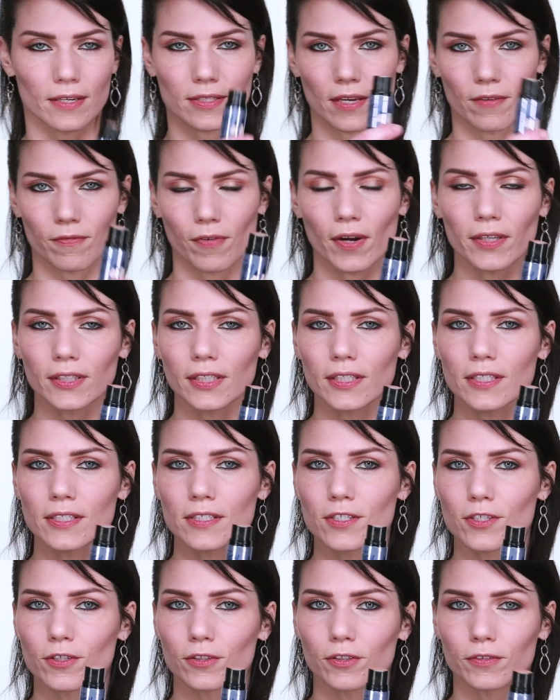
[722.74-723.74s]
S A
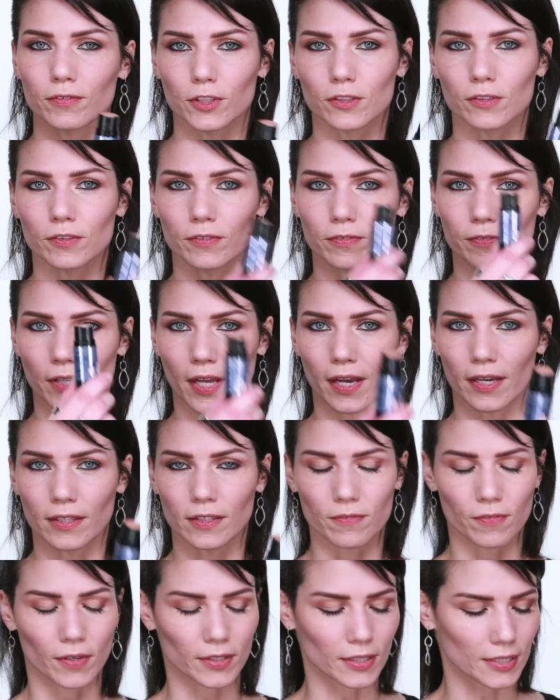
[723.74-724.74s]
friendly, so if you're flying
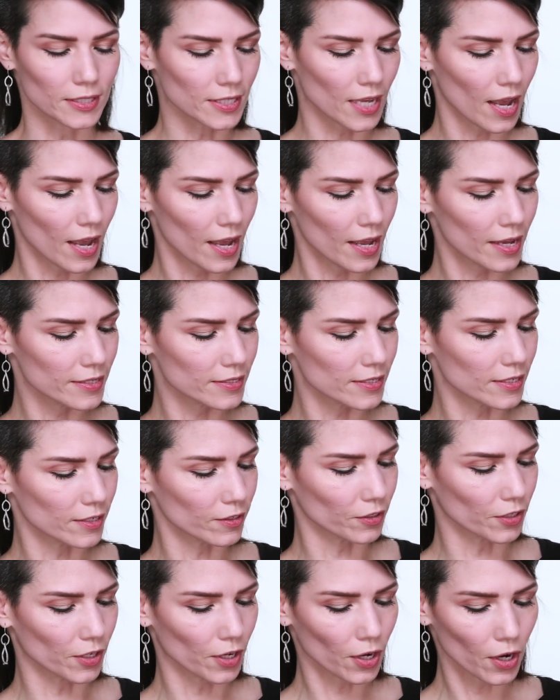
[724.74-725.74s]
the friendly skies,
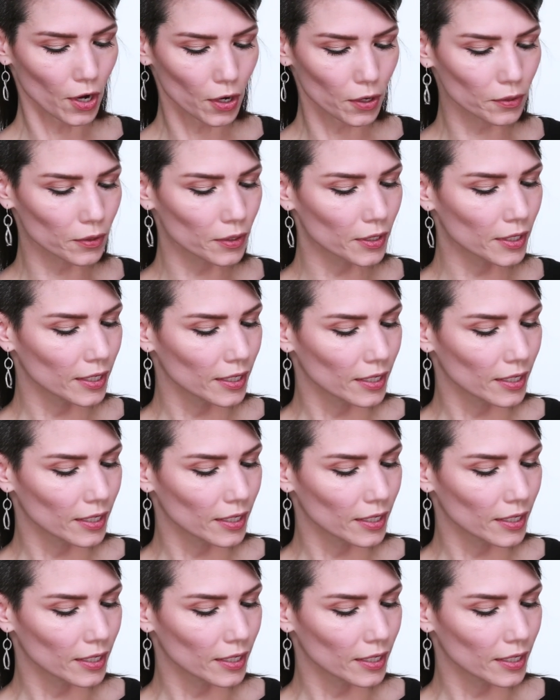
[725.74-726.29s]
here you go.